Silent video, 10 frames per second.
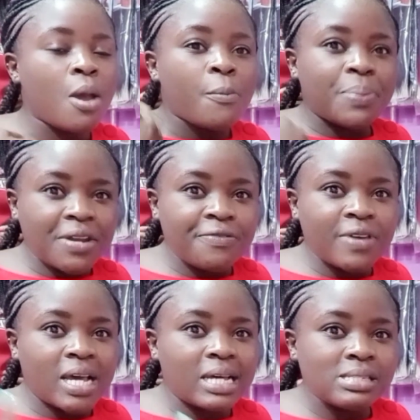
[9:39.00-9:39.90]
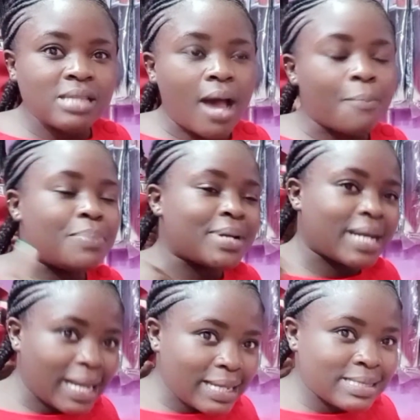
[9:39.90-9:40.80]
previous
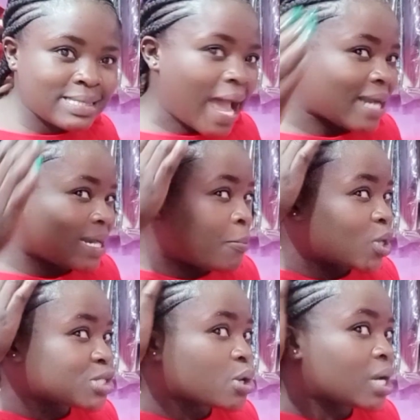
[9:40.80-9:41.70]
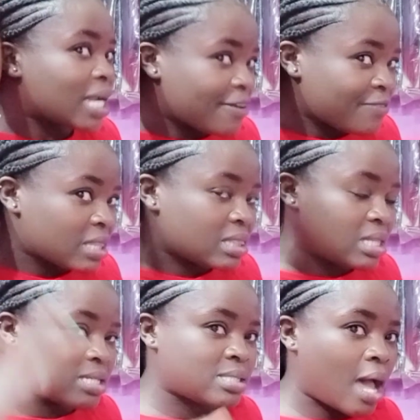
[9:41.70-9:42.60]
braids, and I'm also loving
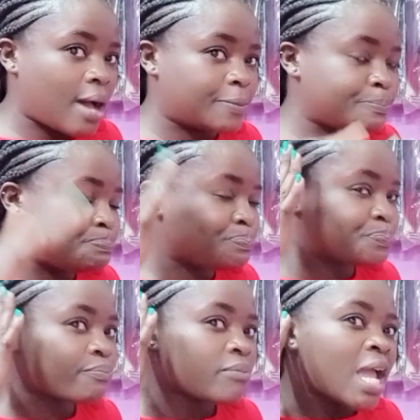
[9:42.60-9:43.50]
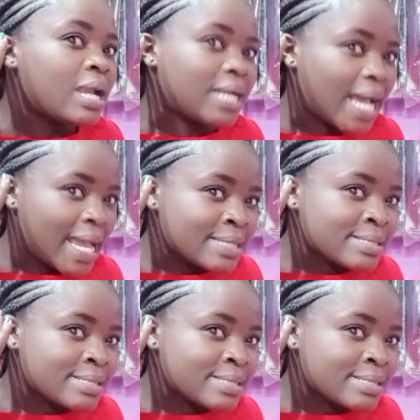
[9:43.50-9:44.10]
these lines.